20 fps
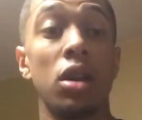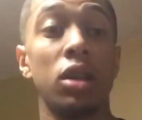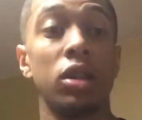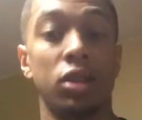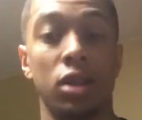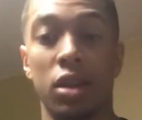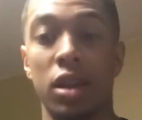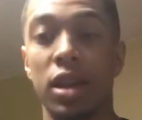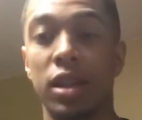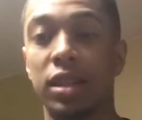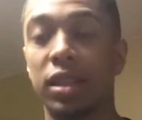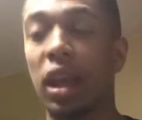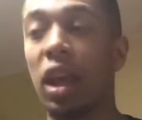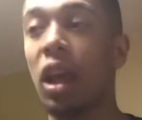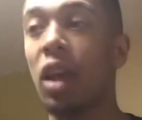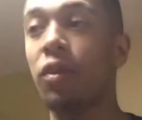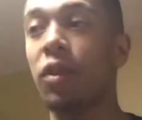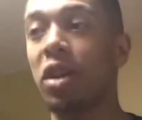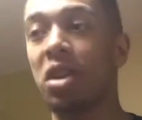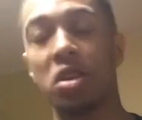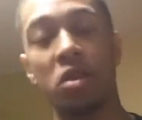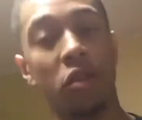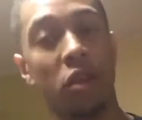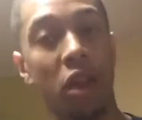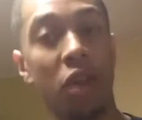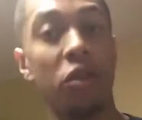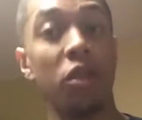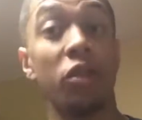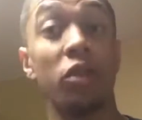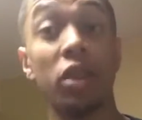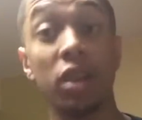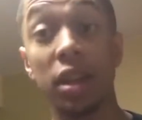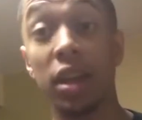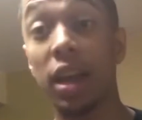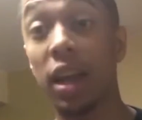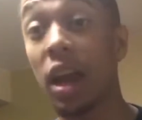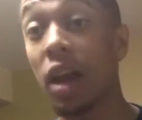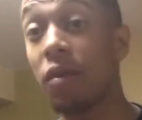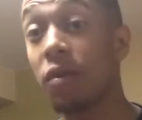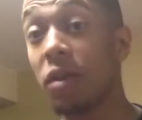So like say if like you're if you're really
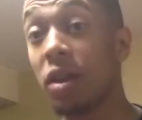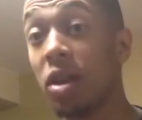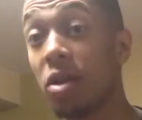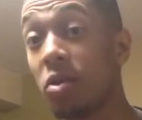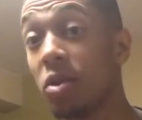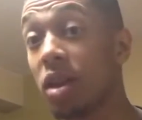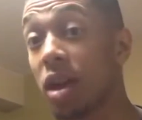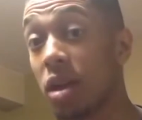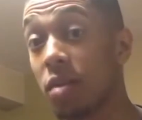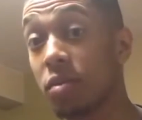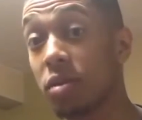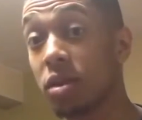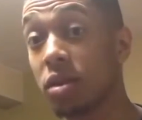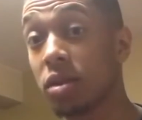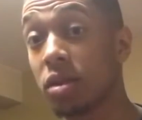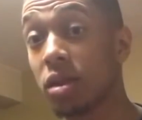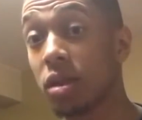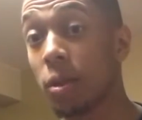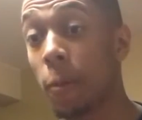good at video games.